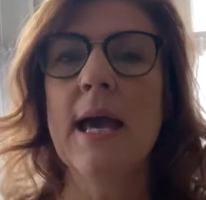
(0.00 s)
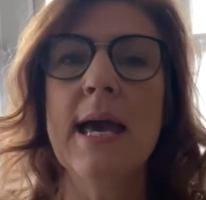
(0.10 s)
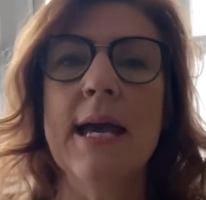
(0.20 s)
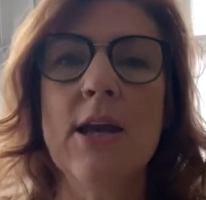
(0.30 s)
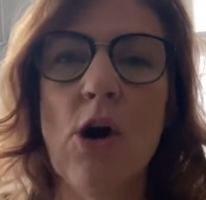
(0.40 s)

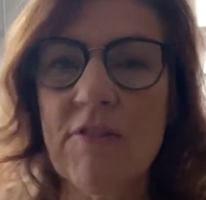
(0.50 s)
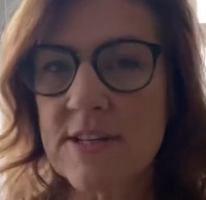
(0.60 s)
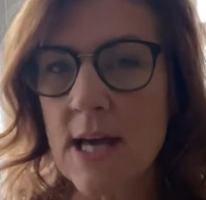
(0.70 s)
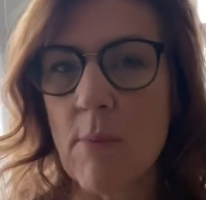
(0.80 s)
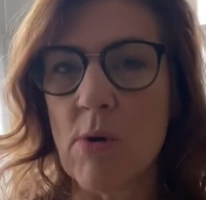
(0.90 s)
And he
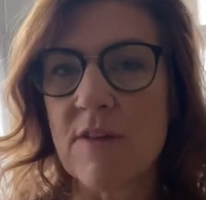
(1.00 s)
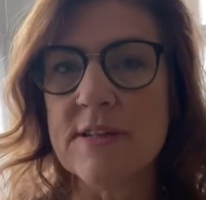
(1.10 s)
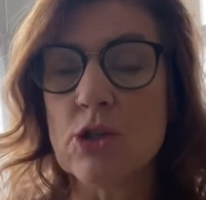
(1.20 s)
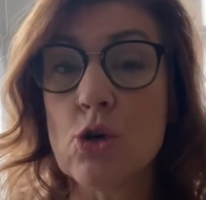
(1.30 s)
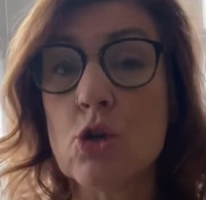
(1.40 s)
offers up one of
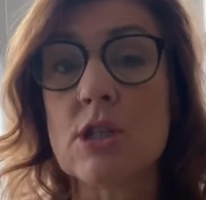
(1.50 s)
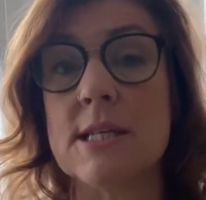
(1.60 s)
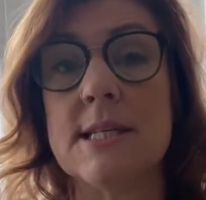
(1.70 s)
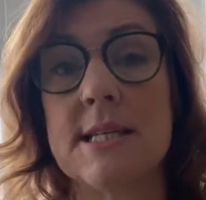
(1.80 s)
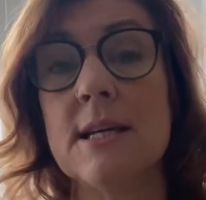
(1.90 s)
his
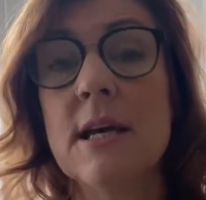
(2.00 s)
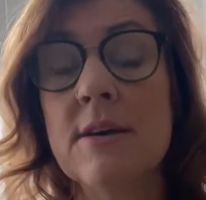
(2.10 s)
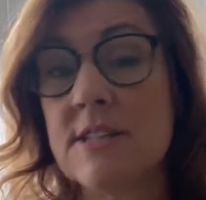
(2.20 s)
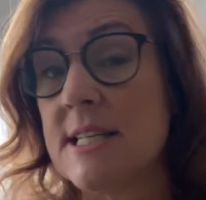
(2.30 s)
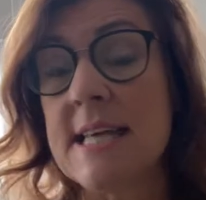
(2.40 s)
daughters
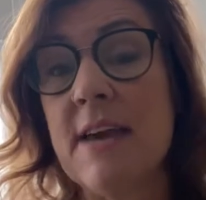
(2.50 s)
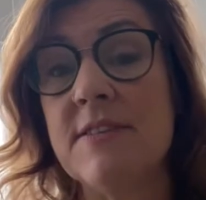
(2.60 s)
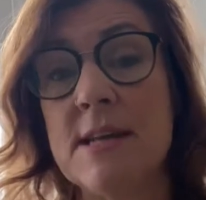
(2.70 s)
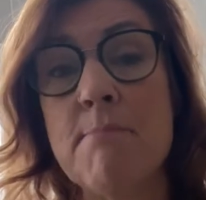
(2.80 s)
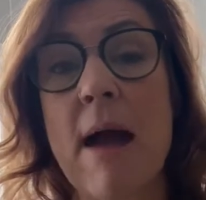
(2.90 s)
to
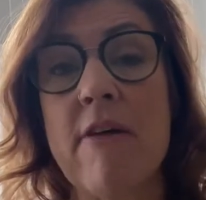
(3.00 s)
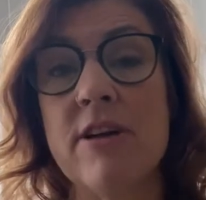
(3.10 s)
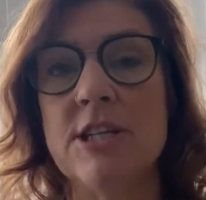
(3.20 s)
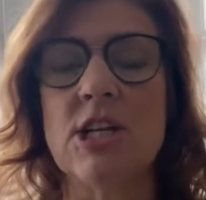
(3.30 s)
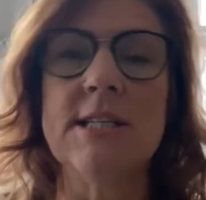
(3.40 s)
David in
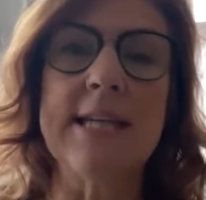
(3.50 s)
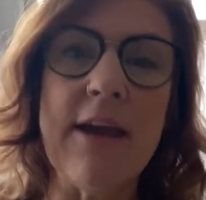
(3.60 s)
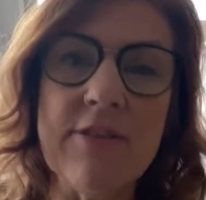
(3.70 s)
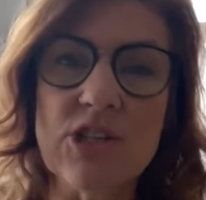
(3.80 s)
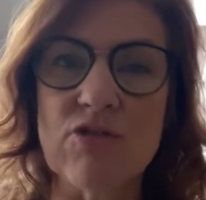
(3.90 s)
marriage. And
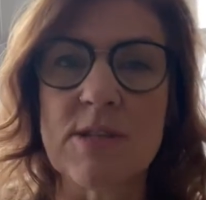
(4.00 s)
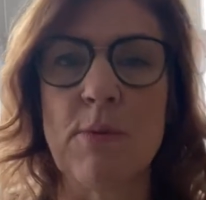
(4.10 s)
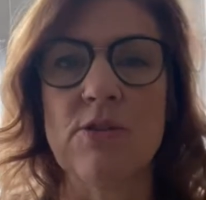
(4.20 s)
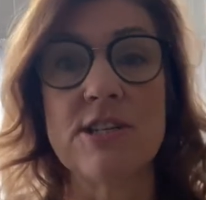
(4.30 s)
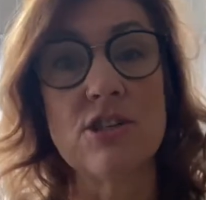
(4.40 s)
David's
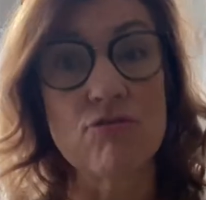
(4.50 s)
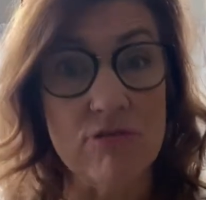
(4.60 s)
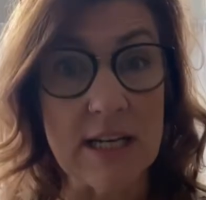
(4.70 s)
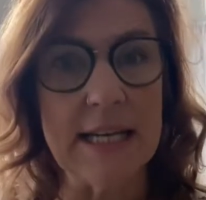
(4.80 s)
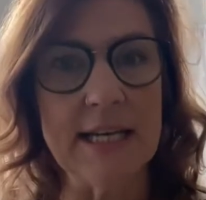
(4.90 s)
response is
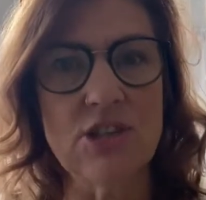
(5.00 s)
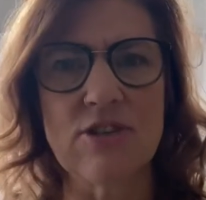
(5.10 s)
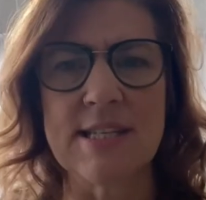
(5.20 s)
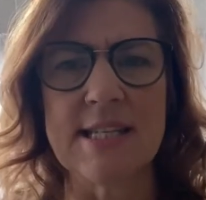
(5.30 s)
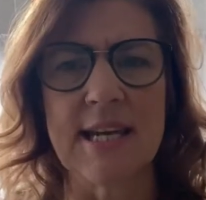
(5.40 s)
really
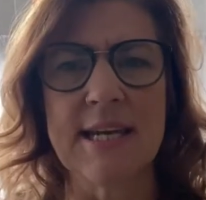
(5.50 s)
interesting.